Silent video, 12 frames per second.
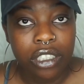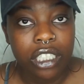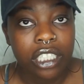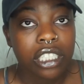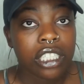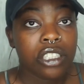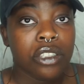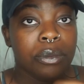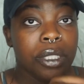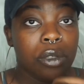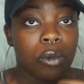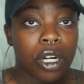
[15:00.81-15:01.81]
You can
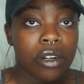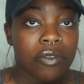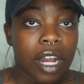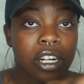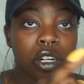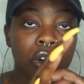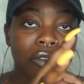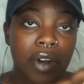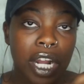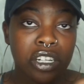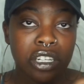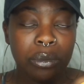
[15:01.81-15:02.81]
be the word fire or
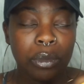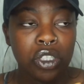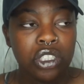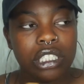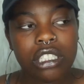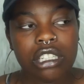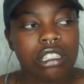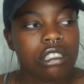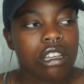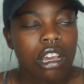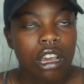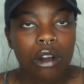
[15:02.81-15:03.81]
fire emojis,
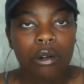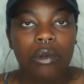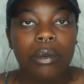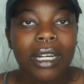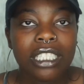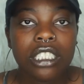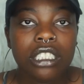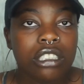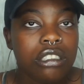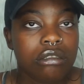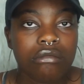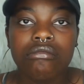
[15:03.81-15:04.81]
because we
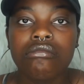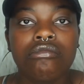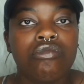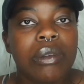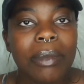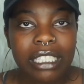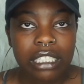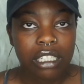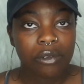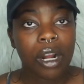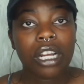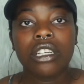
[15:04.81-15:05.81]
about to
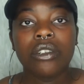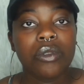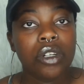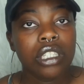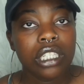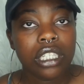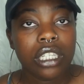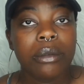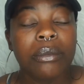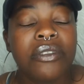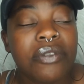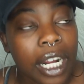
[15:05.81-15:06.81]
get rocking and rolling.
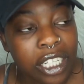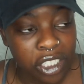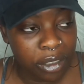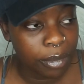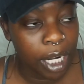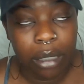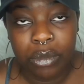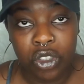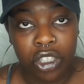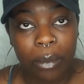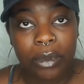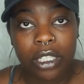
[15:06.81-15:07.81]
Nothing but fire and bombs
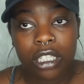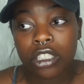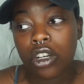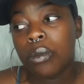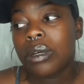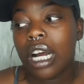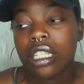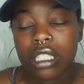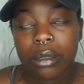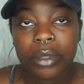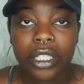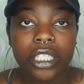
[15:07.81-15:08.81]
dropping and dope
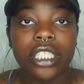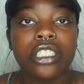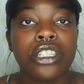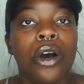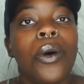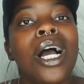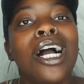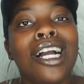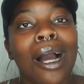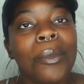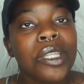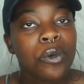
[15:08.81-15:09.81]
content, period. So
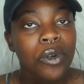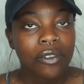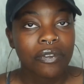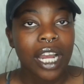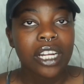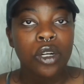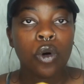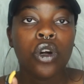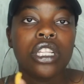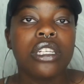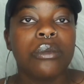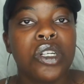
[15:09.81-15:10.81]
comment the word fire
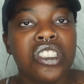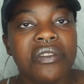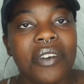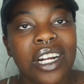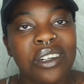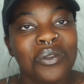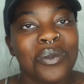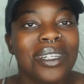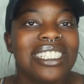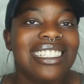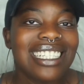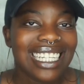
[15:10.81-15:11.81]
or the emoji fire if you
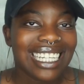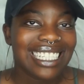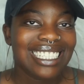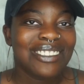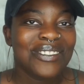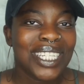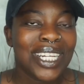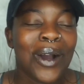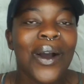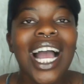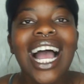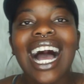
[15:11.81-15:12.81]
made it to the end of this video.
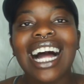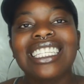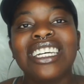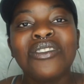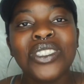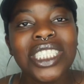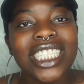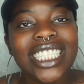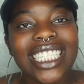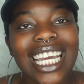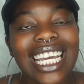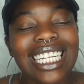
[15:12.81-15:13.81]
I love you, Jerry
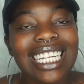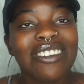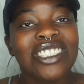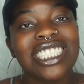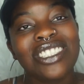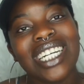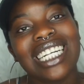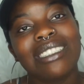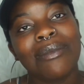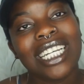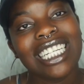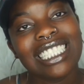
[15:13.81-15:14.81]
Gang, and I will see you guys in
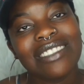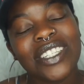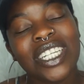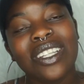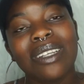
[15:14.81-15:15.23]
my next video.